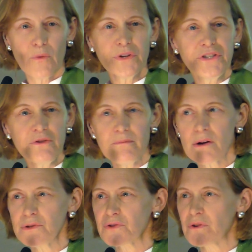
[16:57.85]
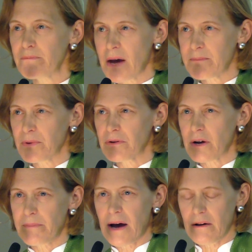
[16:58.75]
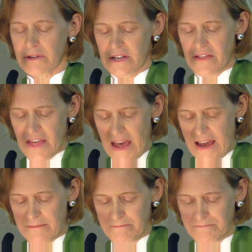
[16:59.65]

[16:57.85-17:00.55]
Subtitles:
What do you most remember about that?